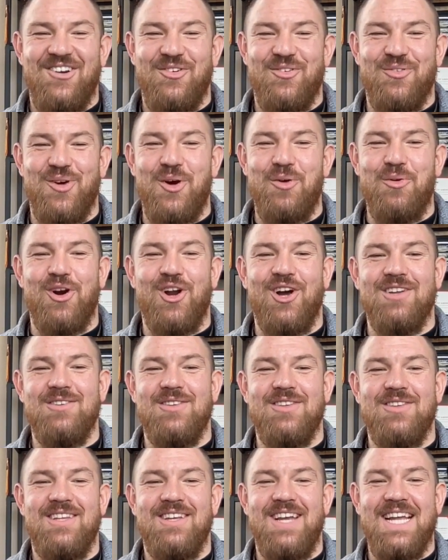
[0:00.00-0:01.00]
while we're
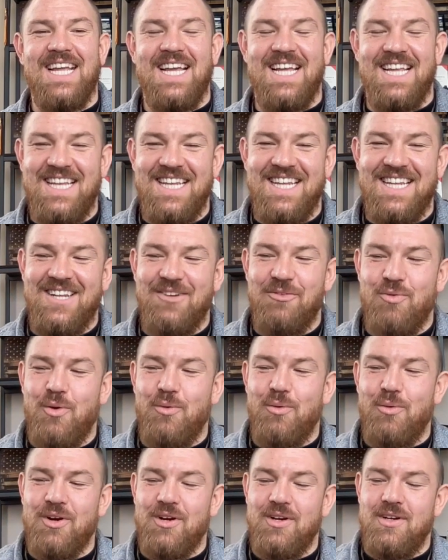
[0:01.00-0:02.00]
all like,
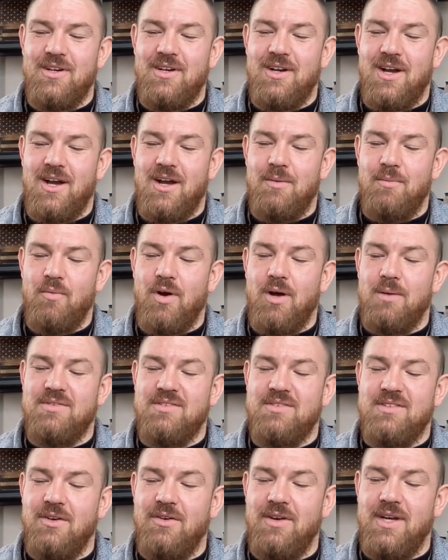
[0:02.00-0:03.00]
while I'm
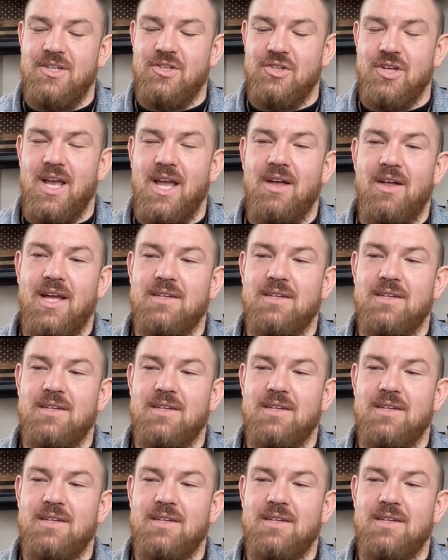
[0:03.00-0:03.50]
still in jail,